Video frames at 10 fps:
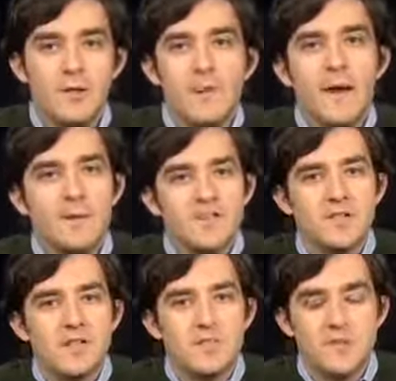That
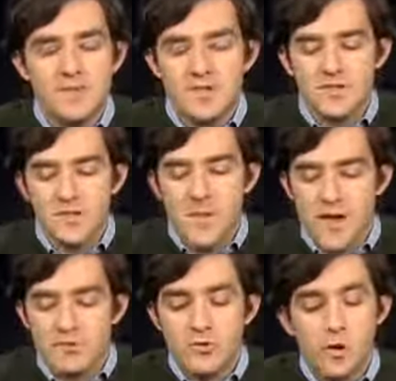basically means
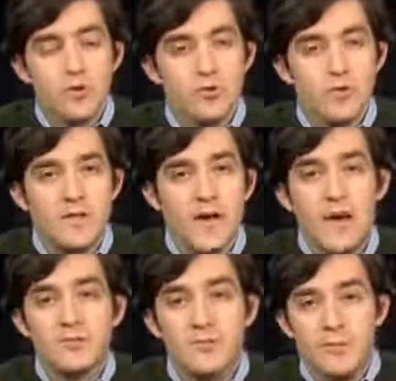that structurally, the
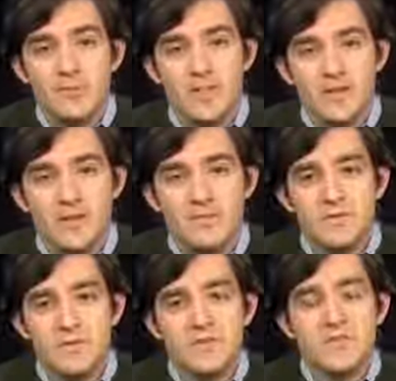House of
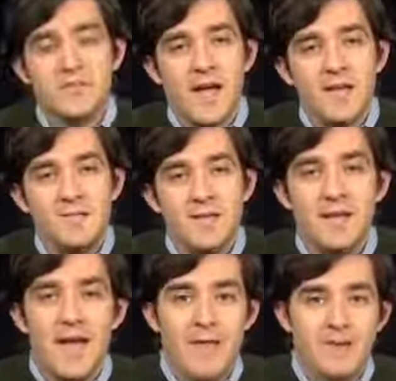Representatives is designed to be
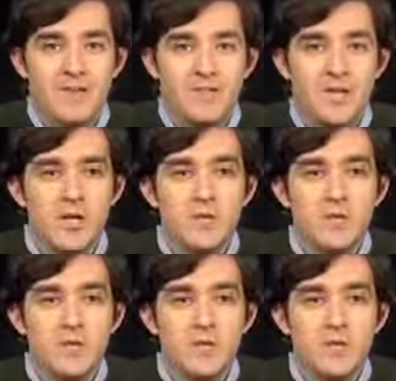analogous